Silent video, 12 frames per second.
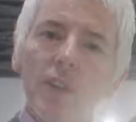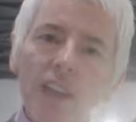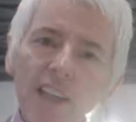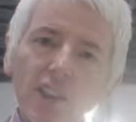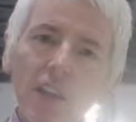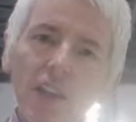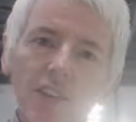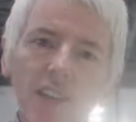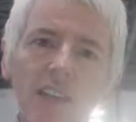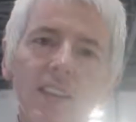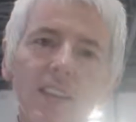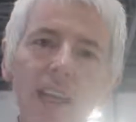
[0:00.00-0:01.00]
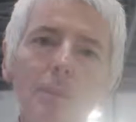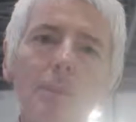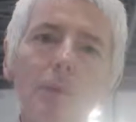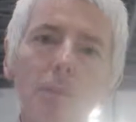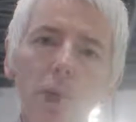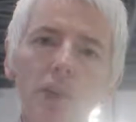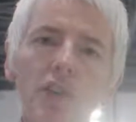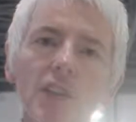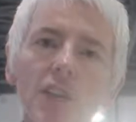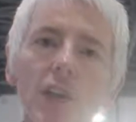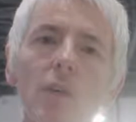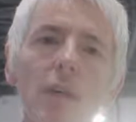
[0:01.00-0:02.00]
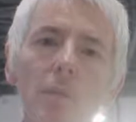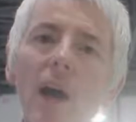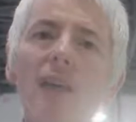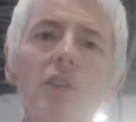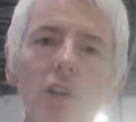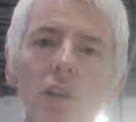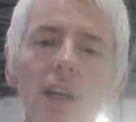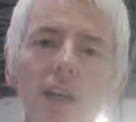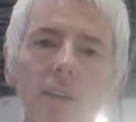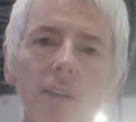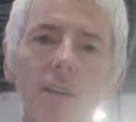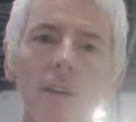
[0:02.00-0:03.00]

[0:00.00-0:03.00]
These are the 6 staple brushes that are in my toolkit.